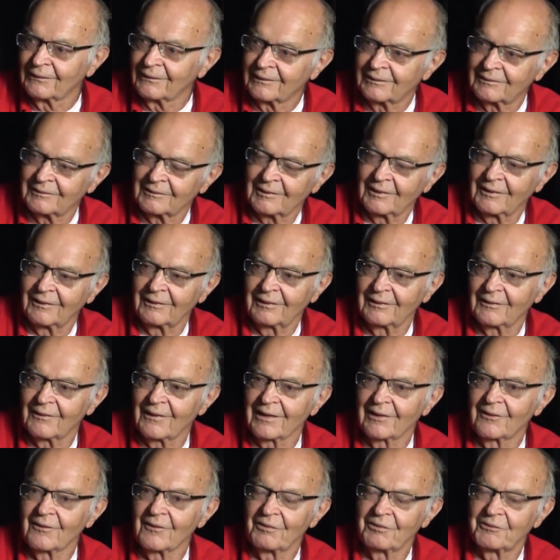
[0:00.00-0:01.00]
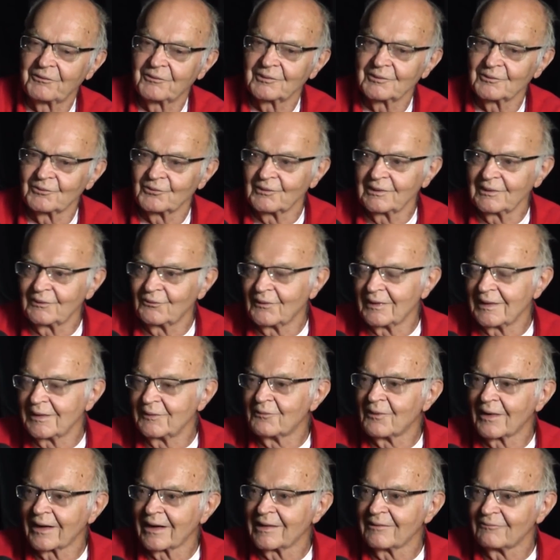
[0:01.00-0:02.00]
you know, I go through and reread
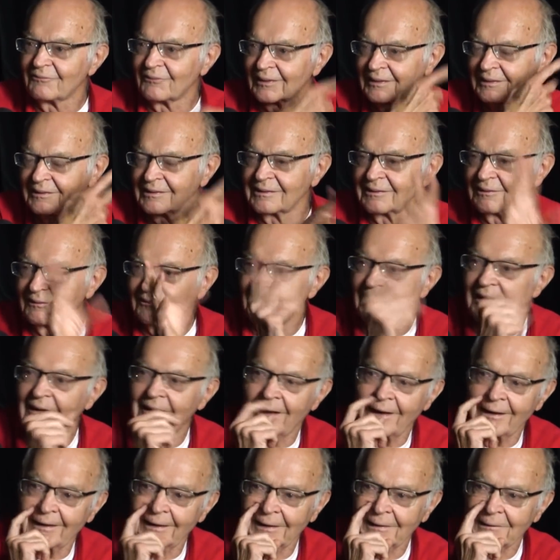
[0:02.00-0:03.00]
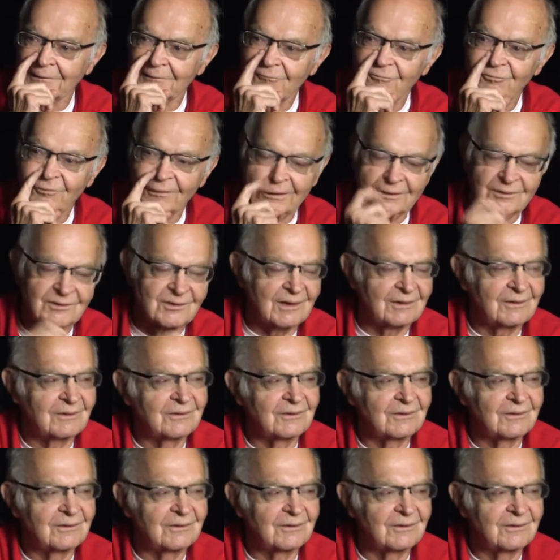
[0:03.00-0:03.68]
what I've written and edit and mm fix it.